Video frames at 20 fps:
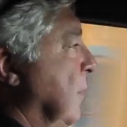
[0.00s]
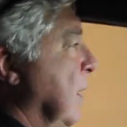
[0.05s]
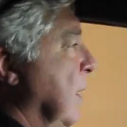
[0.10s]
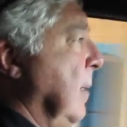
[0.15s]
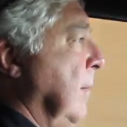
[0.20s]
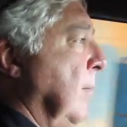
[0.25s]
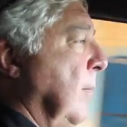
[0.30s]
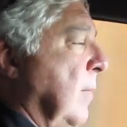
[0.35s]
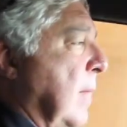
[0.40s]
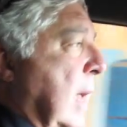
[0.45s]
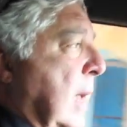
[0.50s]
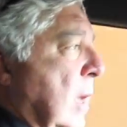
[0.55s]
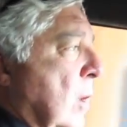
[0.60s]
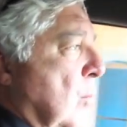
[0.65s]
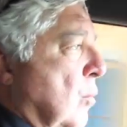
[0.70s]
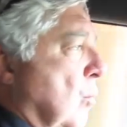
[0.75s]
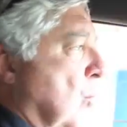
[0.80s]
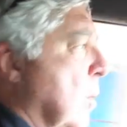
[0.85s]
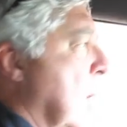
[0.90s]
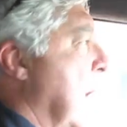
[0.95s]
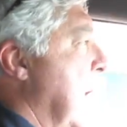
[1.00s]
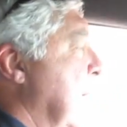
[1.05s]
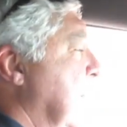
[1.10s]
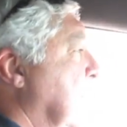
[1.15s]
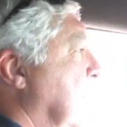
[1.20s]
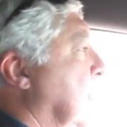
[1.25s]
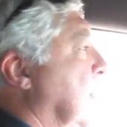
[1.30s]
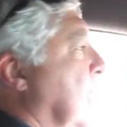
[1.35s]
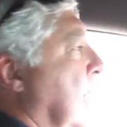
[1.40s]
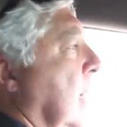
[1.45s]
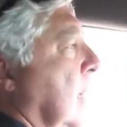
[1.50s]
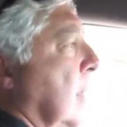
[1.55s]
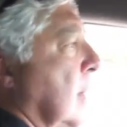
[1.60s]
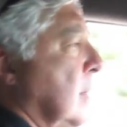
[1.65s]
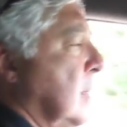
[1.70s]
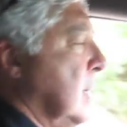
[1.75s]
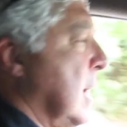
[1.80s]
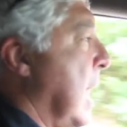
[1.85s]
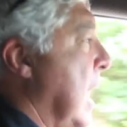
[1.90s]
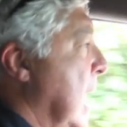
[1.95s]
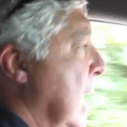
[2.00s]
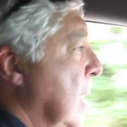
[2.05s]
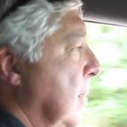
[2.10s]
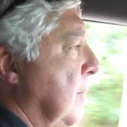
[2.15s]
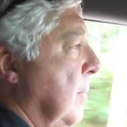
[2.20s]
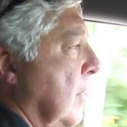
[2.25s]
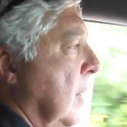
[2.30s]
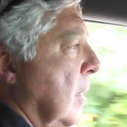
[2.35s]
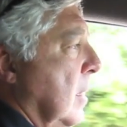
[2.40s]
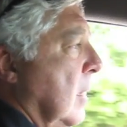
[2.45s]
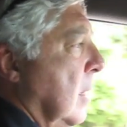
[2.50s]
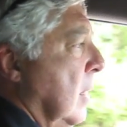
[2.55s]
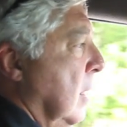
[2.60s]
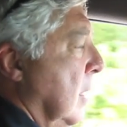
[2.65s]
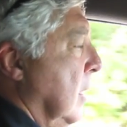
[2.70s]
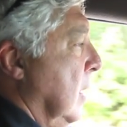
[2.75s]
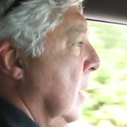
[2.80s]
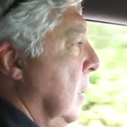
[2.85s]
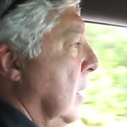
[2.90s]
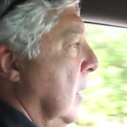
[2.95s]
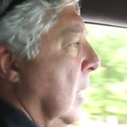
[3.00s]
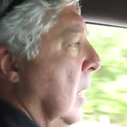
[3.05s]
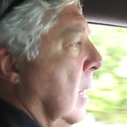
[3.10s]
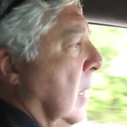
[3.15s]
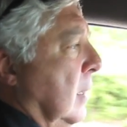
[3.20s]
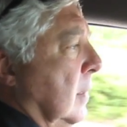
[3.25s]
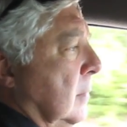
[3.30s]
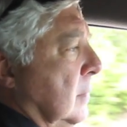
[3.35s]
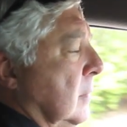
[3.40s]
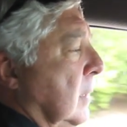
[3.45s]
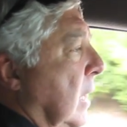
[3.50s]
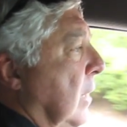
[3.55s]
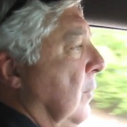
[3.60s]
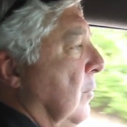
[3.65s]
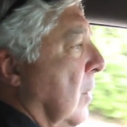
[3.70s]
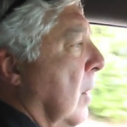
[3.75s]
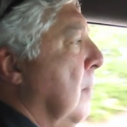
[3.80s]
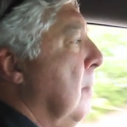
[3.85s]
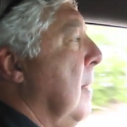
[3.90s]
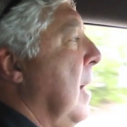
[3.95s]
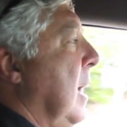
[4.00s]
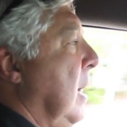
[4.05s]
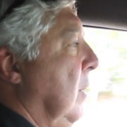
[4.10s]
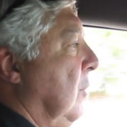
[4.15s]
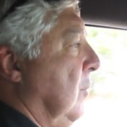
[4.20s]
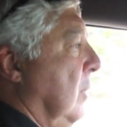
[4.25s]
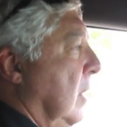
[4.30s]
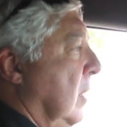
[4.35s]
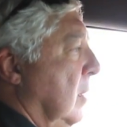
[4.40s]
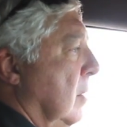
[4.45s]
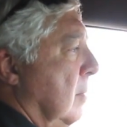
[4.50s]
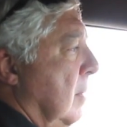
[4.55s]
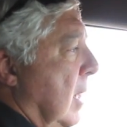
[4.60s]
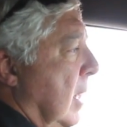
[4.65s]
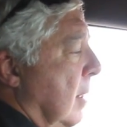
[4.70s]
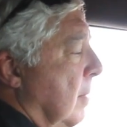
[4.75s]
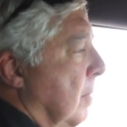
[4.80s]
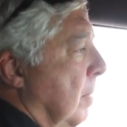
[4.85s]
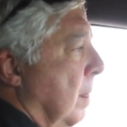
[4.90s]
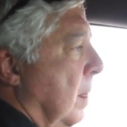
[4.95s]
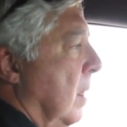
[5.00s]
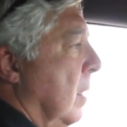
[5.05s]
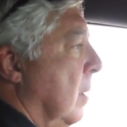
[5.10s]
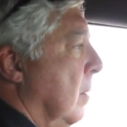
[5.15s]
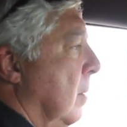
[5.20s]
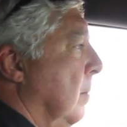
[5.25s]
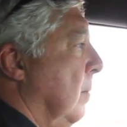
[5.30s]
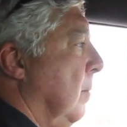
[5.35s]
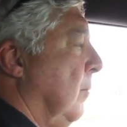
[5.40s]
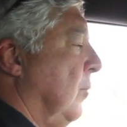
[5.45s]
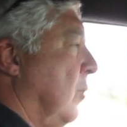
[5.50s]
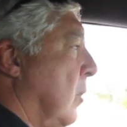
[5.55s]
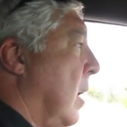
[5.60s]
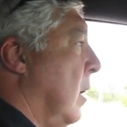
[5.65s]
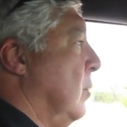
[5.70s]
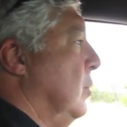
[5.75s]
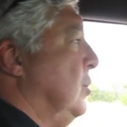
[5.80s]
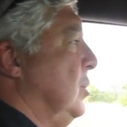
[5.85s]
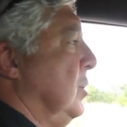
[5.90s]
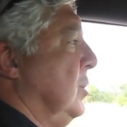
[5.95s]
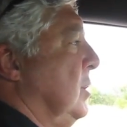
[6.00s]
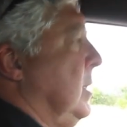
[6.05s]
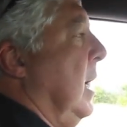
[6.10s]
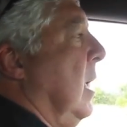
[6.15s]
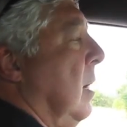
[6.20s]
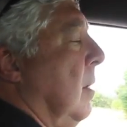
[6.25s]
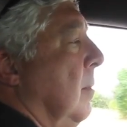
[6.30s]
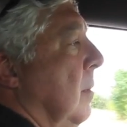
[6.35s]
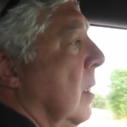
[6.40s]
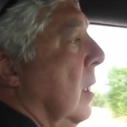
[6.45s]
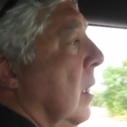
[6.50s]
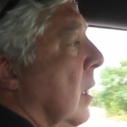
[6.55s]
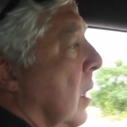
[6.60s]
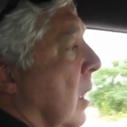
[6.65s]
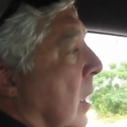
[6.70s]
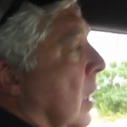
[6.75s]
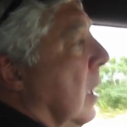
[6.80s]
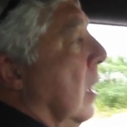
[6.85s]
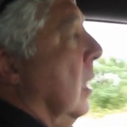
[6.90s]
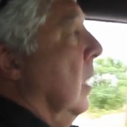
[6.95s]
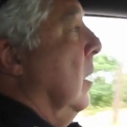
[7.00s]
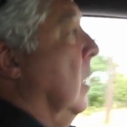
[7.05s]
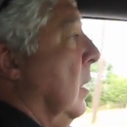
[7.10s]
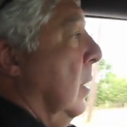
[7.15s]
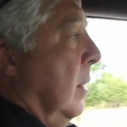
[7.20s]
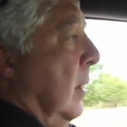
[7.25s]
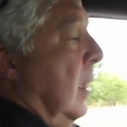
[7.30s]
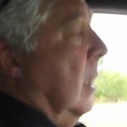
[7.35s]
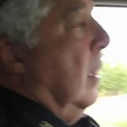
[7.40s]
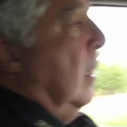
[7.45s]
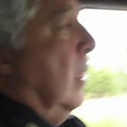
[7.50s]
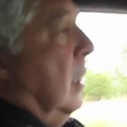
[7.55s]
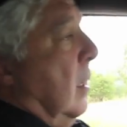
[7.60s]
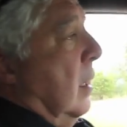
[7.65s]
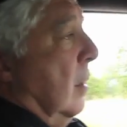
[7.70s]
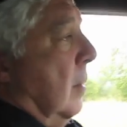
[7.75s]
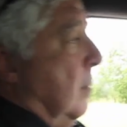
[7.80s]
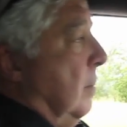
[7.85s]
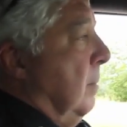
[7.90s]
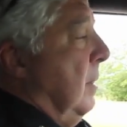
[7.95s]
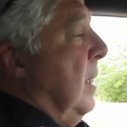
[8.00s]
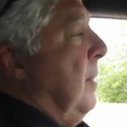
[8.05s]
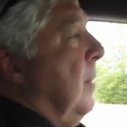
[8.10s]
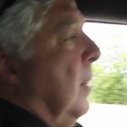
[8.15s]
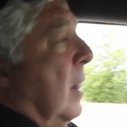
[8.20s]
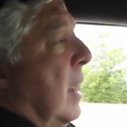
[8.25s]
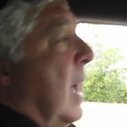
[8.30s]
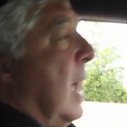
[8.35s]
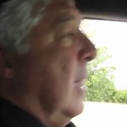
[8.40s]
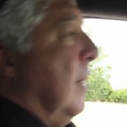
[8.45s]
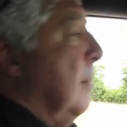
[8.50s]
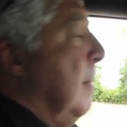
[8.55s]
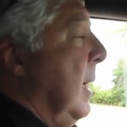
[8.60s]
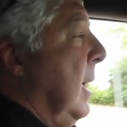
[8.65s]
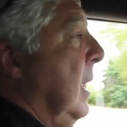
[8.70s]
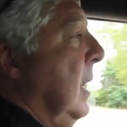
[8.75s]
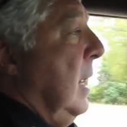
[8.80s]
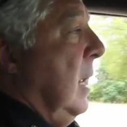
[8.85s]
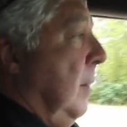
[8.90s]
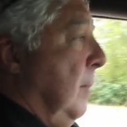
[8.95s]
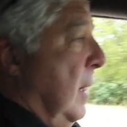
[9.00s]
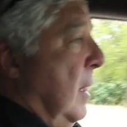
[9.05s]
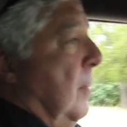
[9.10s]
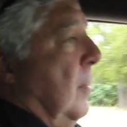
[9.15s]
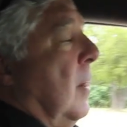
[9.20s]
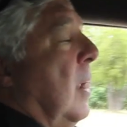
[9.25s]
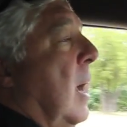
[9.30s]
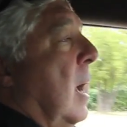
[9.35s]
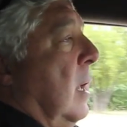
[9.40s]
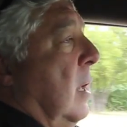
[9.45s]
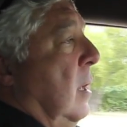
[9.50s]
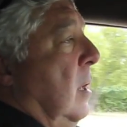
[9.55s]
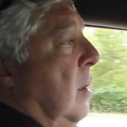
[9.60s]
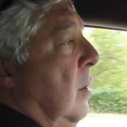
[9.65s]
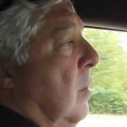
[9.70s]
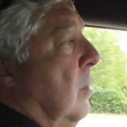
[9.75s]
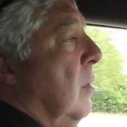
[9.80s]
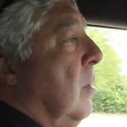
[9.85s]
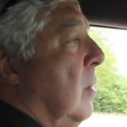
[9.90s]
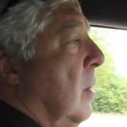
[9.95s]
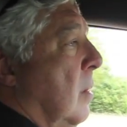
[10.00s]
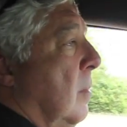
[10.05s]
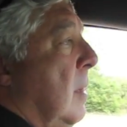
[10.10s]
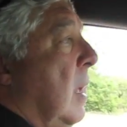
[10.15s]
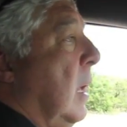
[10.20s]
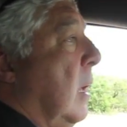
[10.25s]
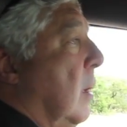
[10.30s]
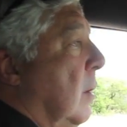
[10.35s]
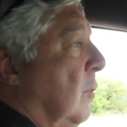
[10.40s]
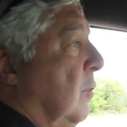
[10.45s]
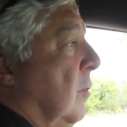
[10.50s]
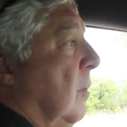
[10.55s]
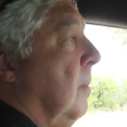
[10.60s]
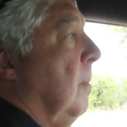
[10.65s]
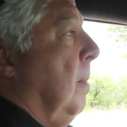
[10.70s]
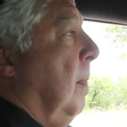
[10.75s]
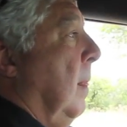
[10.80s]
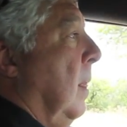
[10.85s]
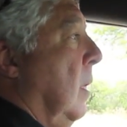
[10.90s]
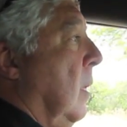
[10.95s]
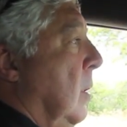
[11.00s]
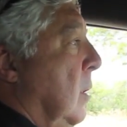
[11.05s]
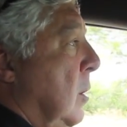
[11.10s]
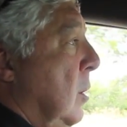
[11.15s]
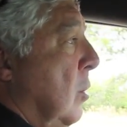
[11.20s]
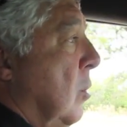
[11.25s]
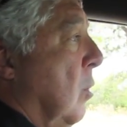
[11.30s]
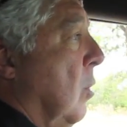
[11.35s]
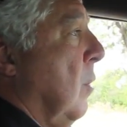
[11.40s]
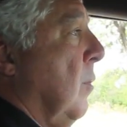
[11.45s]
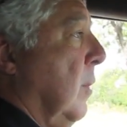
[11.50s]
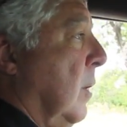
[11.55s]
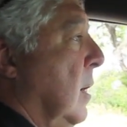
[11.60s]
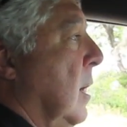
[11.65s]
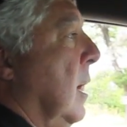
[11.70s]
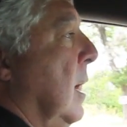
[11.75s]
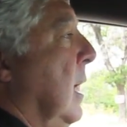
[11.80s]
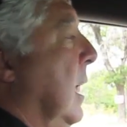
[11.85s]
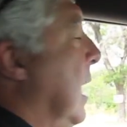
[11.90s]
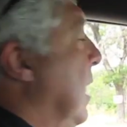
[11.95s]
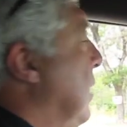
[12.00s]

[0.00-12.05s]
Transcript: they can write, they can type. It's amazing to me. So I always just tell them, look, people like me need people like you, because you're on the cutting